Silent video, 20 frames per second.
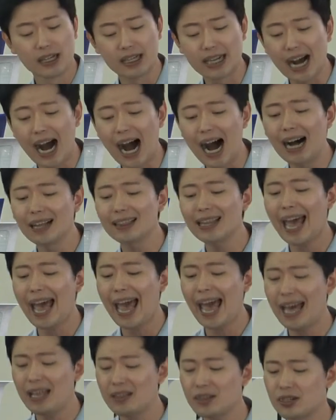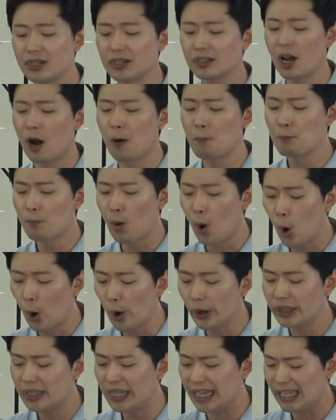God entered a
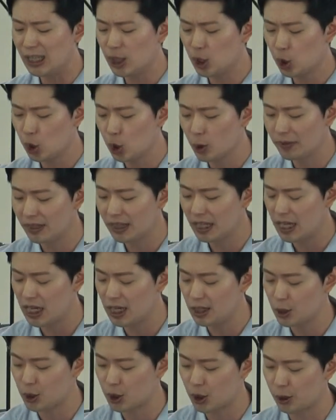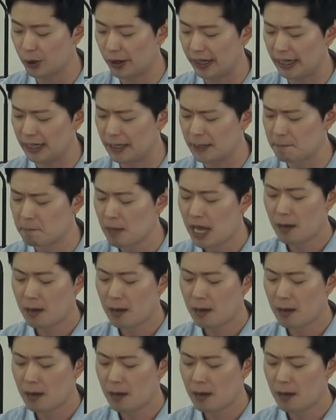point in human history,